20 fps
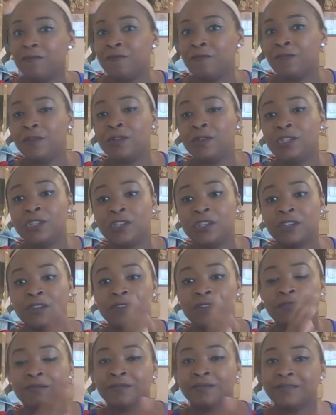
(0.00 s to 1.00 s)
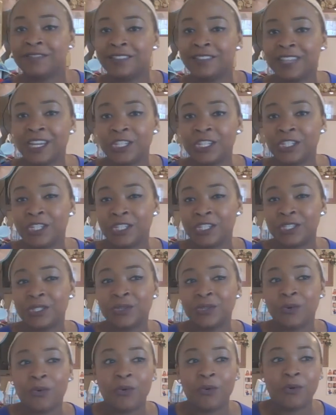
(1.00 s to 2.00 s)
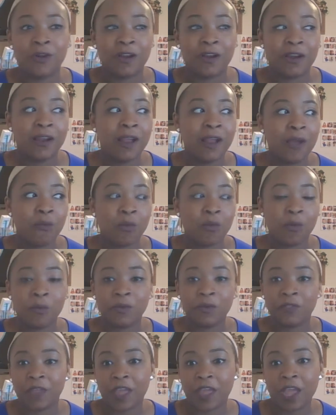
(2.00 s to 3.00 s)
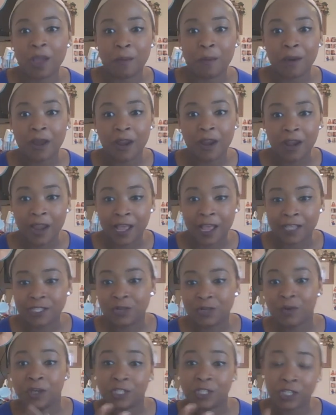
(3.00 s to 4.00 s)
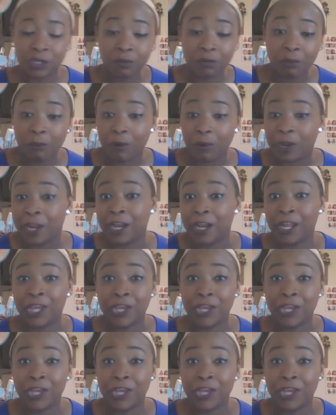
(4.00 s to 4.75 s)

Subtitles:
future sessions, or when we're thinking about our next question, when we're getting